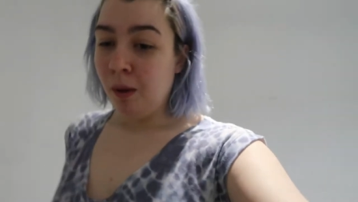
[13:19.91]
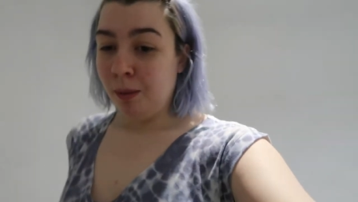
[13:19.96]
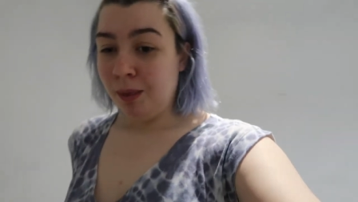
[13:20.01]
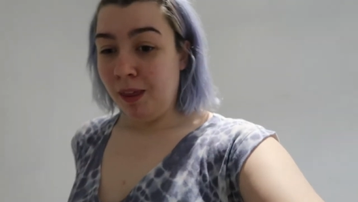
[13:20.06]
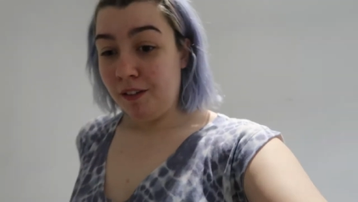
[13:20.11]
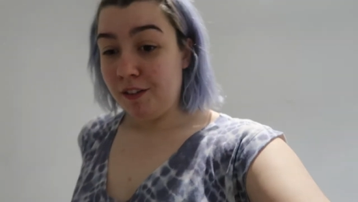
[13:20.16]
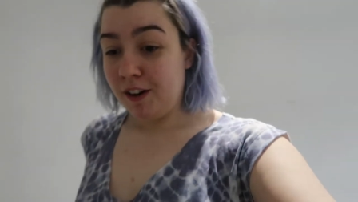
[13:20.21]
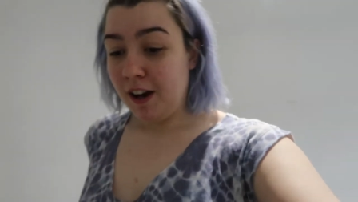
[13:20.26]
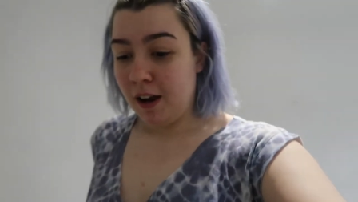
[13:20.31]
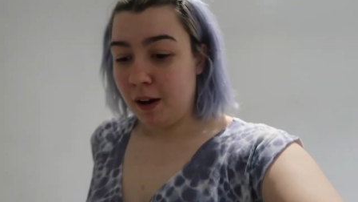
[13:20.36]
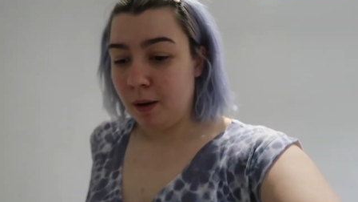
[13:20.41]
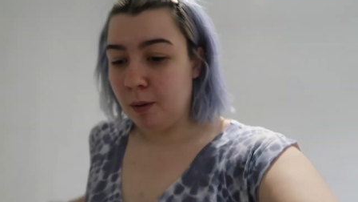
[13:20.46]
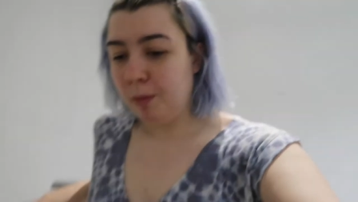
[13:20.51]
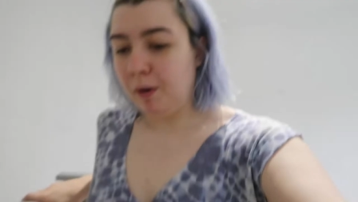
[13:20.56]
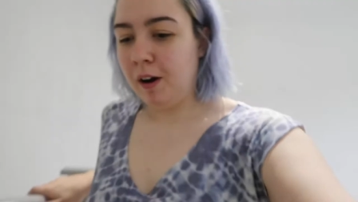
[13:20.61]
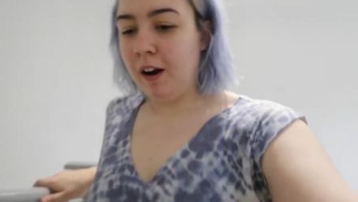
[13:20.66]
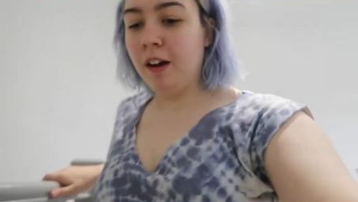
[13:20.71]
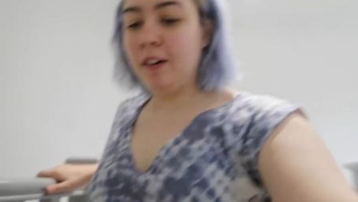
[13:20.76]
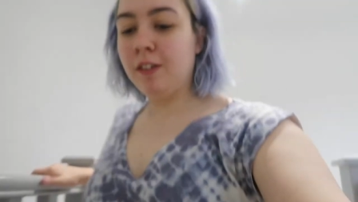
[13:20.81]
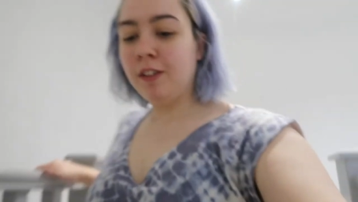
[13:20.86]
I'm very out of
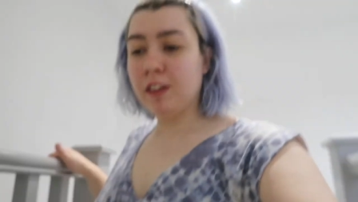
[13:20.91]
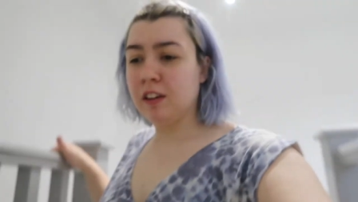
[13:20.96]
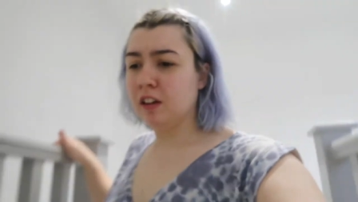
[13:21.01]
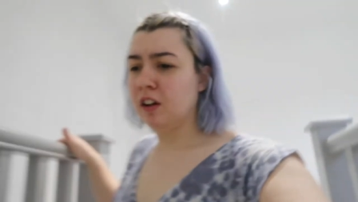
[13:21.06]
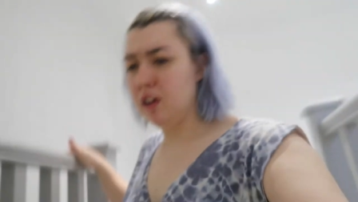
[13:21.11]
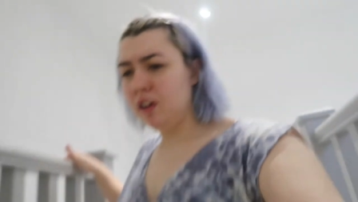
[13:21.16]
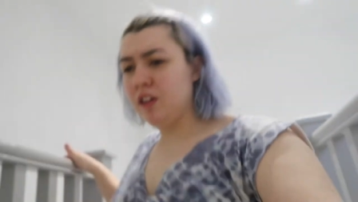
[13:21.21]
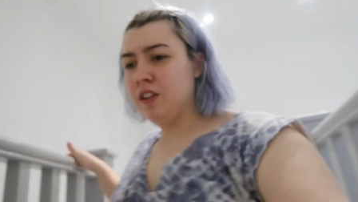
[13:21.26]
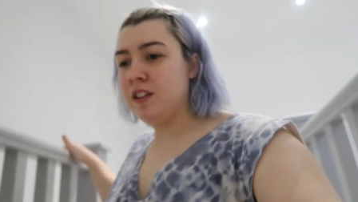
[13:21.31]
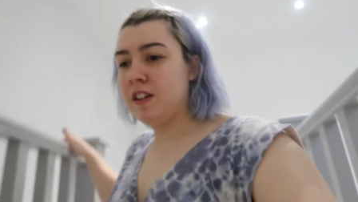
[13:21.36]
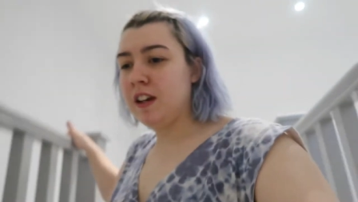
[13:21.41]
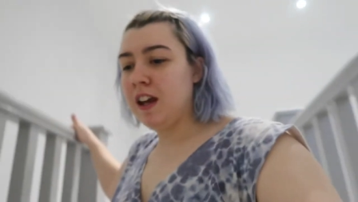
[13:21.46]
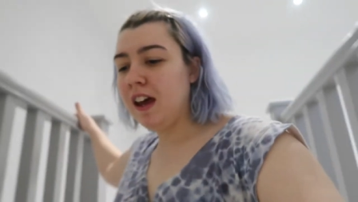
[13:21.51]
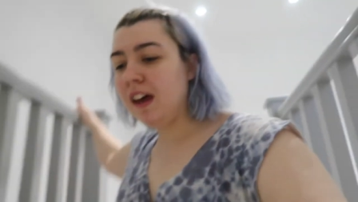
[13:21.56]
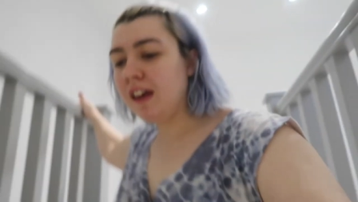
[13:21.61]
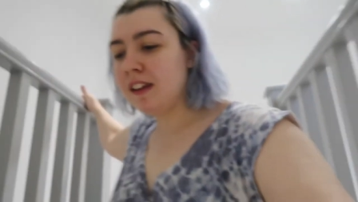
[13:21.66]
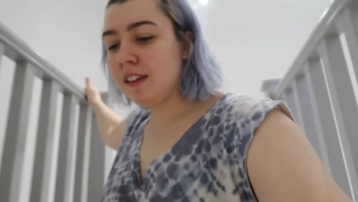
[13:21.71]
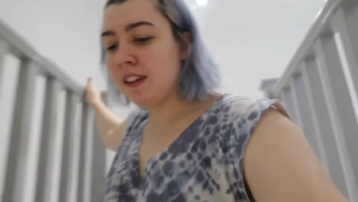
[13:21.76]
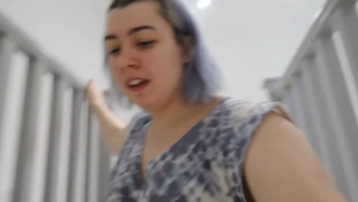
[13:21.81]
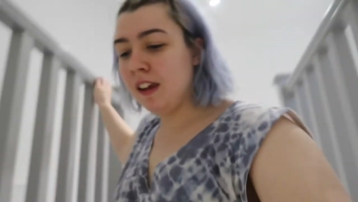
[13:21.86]
breath. There's a lot of
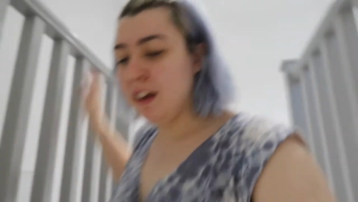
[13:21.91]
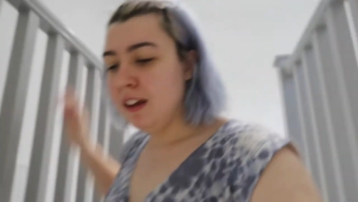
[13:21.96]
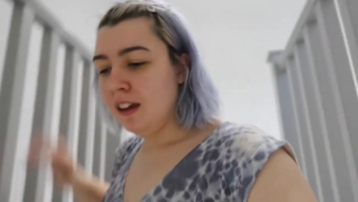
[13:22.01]
stairs.